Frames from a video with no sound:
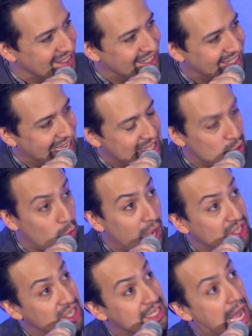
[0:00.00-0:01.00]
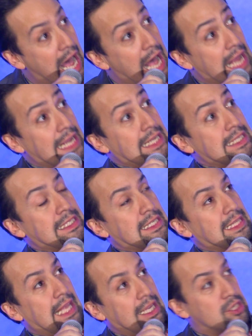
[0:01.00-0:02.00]
and to watch his eyes
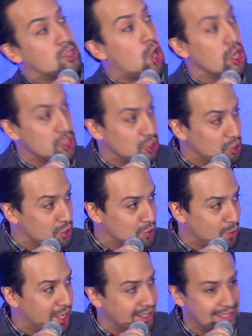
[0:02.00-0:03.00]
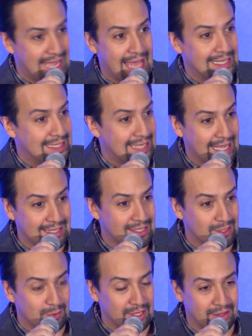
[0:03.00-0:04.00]
like saucers while Daddy
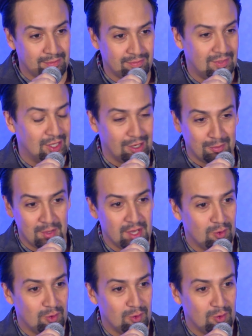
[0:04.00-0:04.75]
danced with, you know,